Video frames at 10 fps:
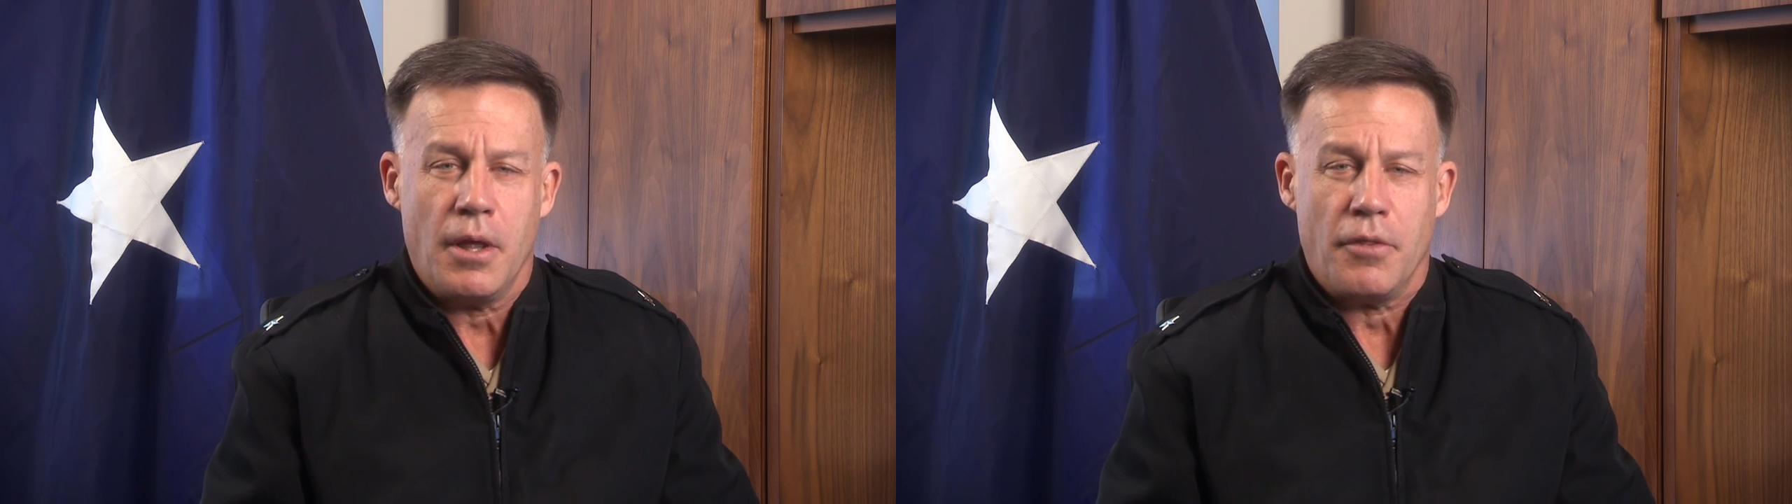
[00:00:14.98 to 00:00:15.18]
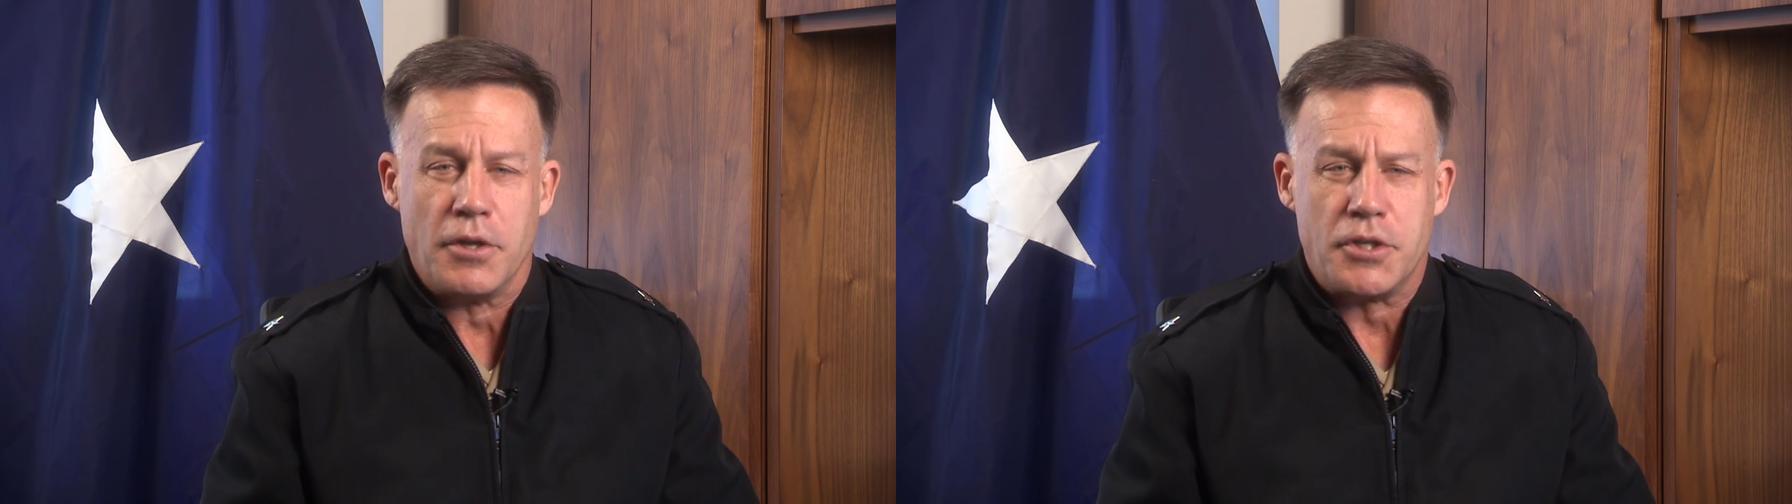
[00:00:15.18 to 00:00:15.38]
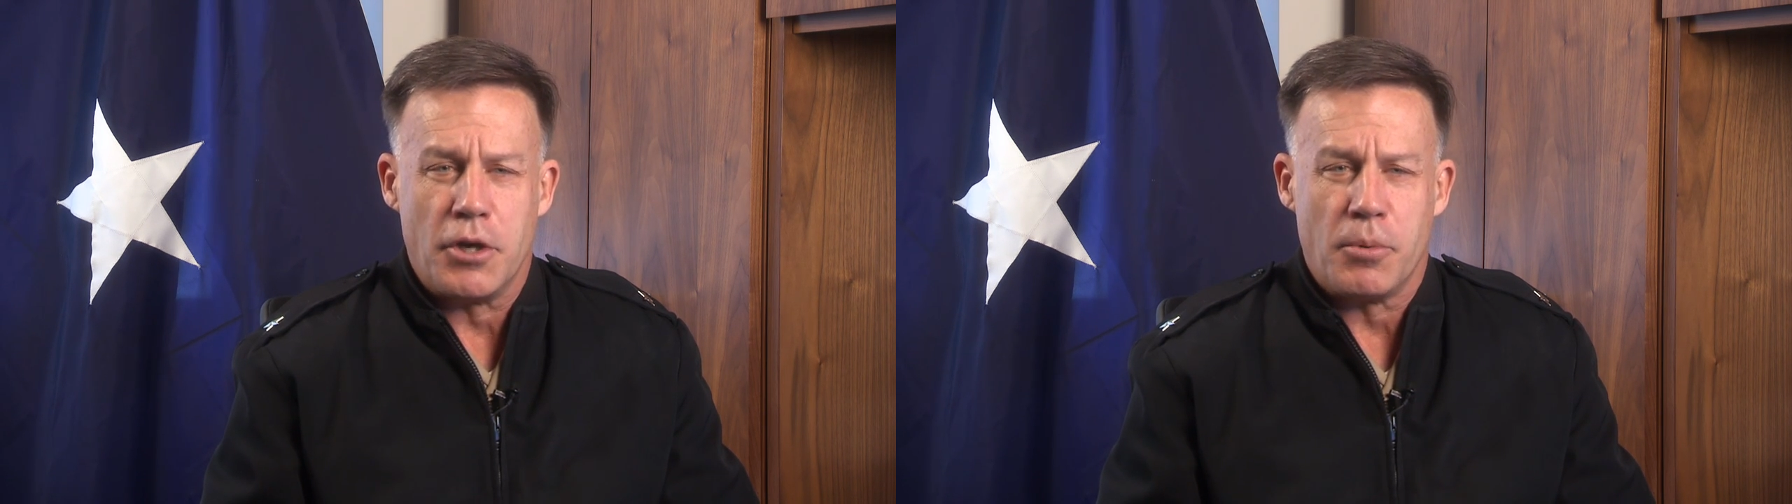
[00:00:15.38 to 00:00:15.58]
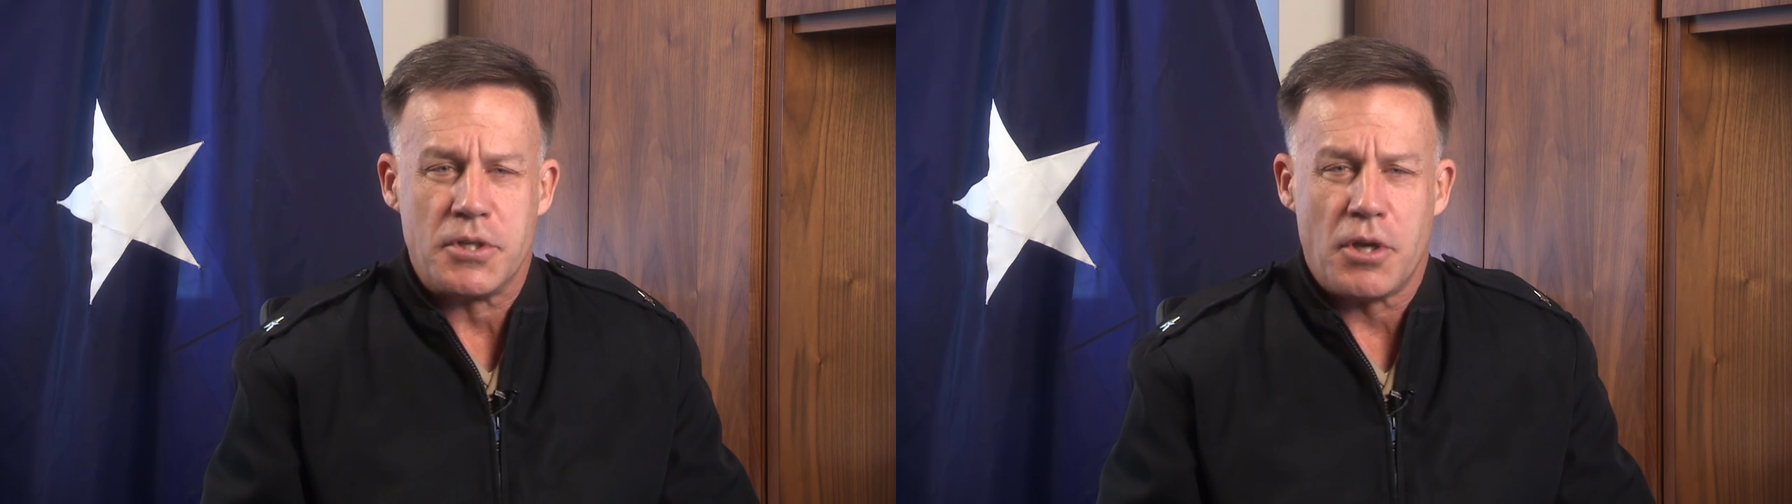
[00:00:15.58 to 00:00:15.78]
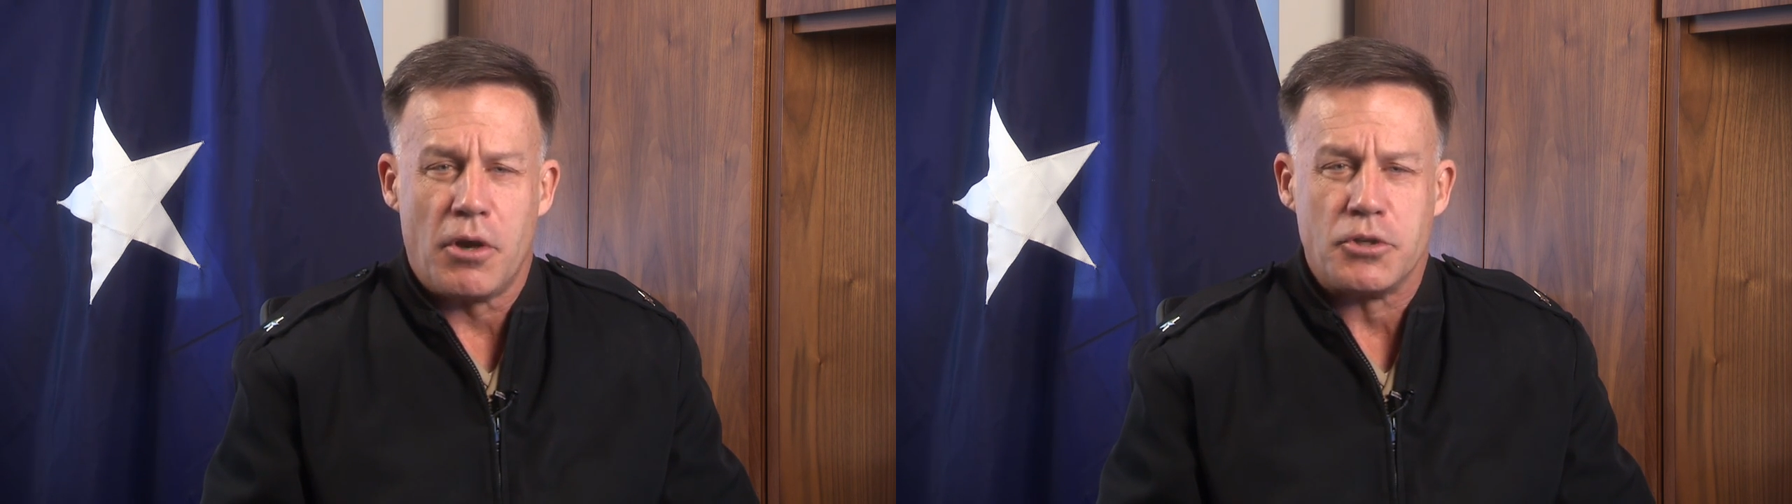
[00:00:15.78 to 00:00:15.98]
This year, we
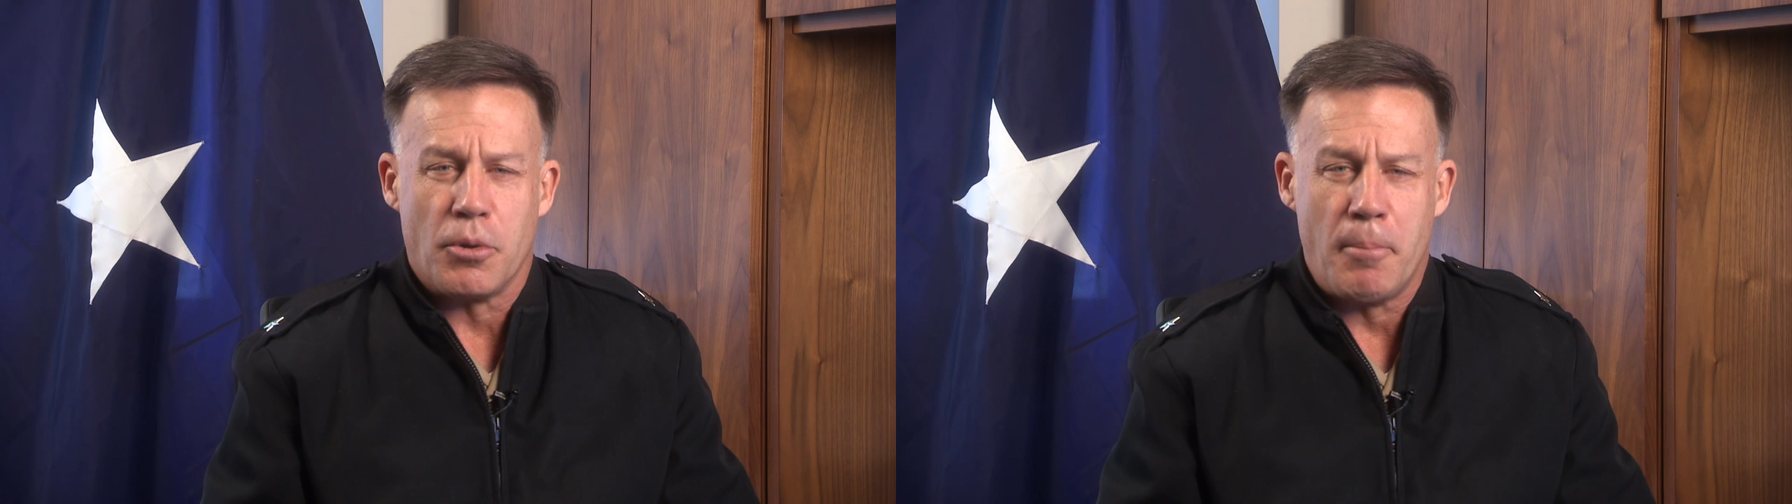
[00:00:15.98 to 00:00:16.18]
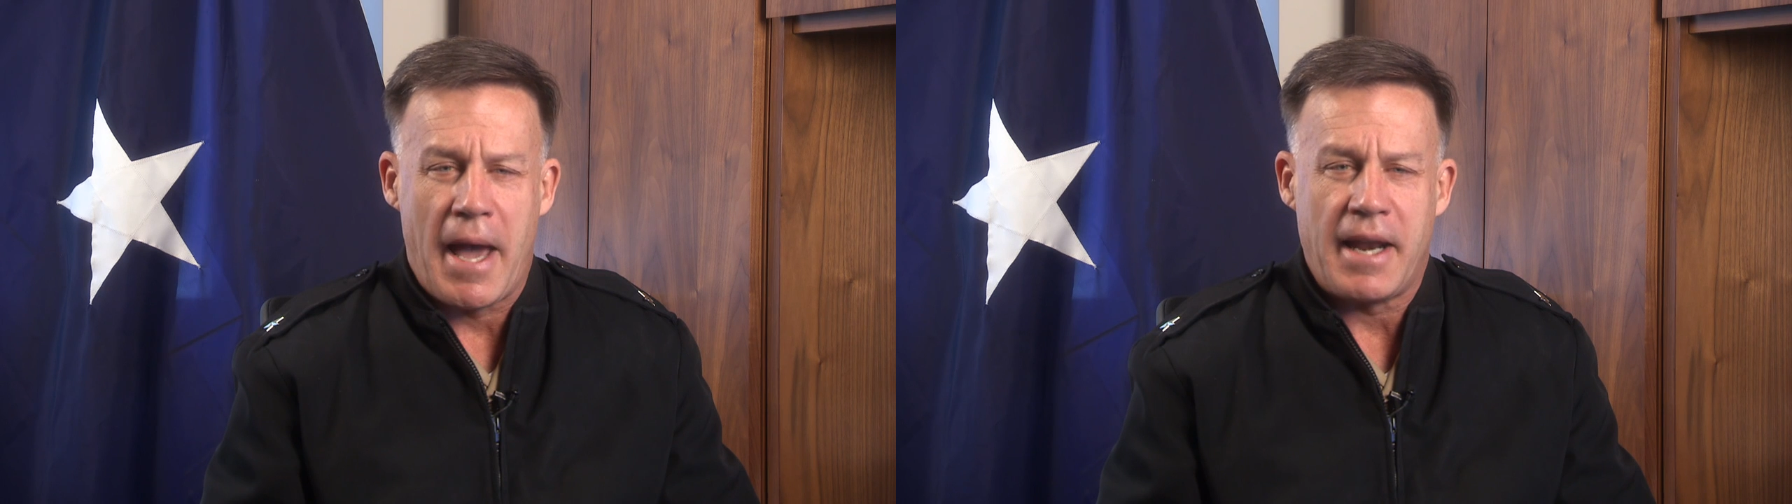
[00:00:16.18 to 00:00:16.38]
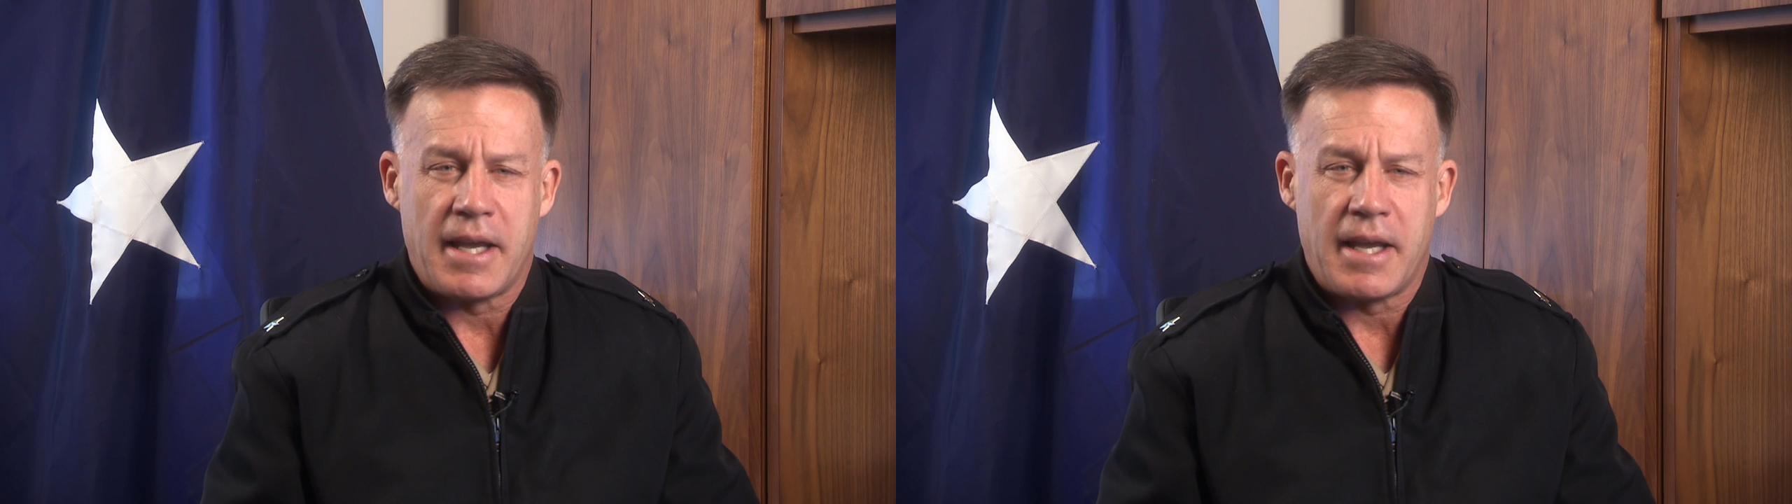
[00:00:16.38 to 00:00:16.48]
saw a dramatic